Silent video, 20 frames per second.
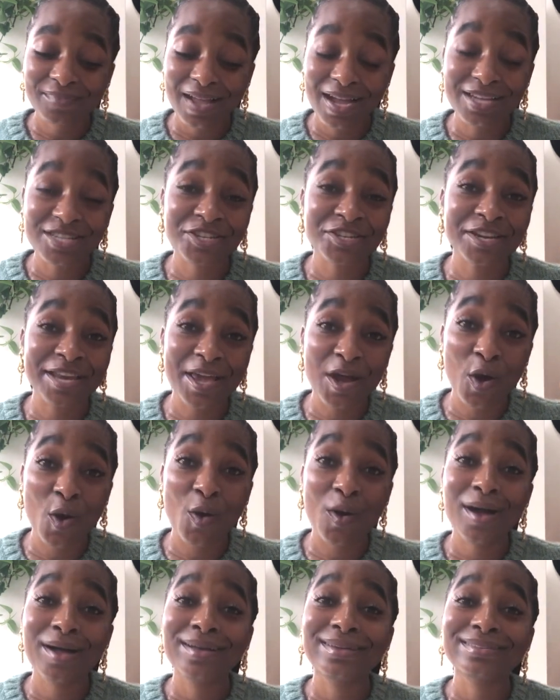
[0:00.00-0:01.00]
a
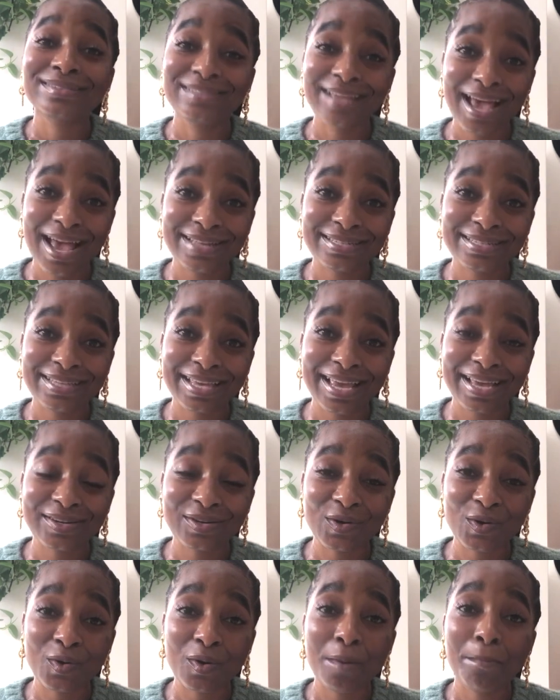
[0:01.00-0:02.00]
Chanel dad
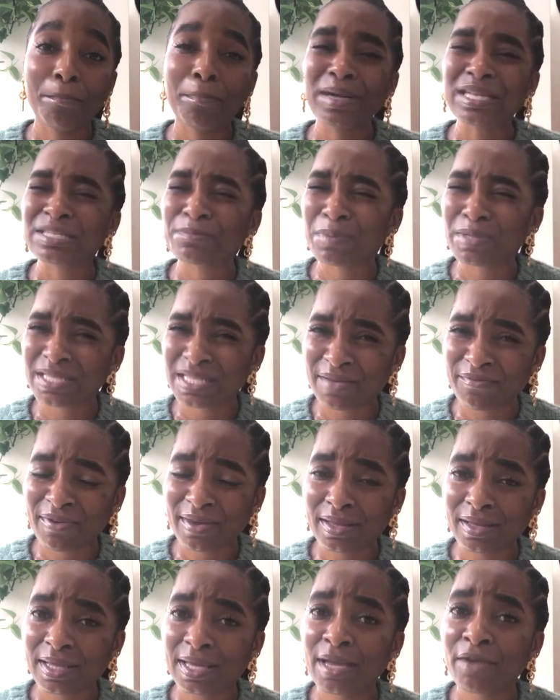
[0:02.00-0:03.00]
sandal, but
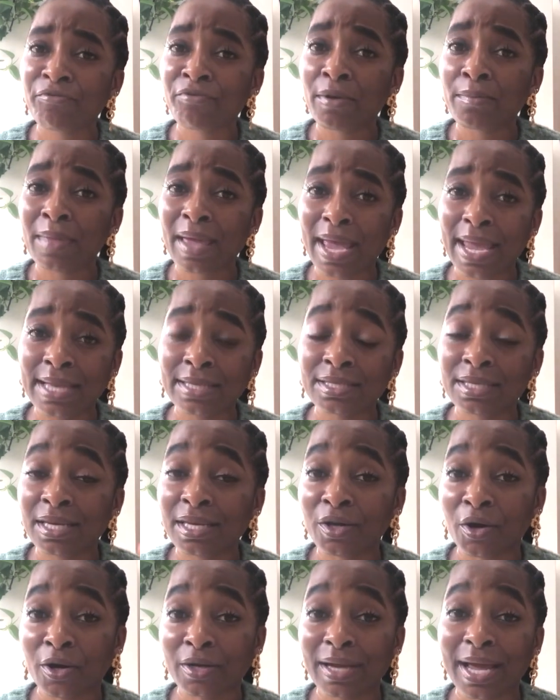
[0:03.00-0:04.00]
specifically from the
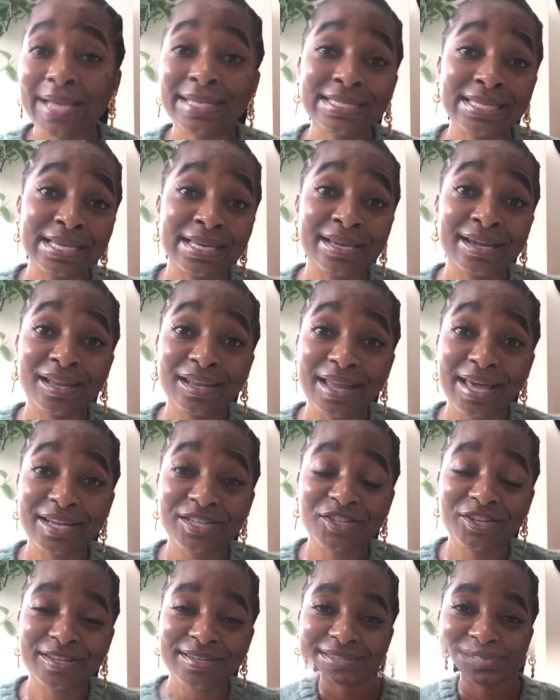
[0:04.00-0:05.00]
18 or 19
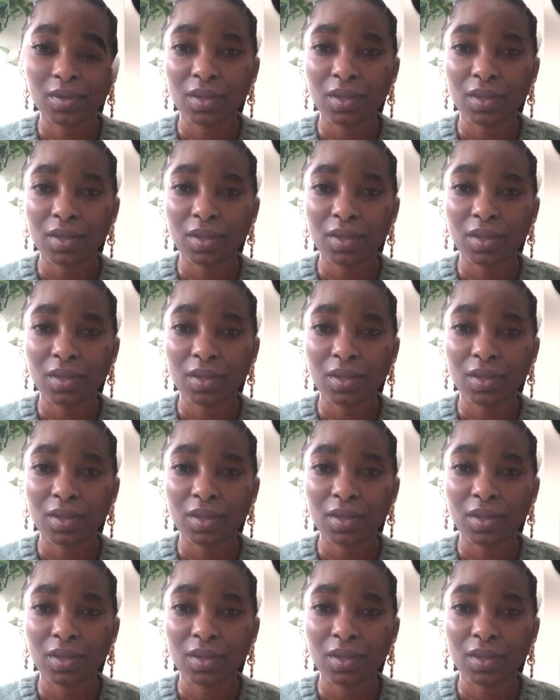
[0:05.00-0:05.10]
collection.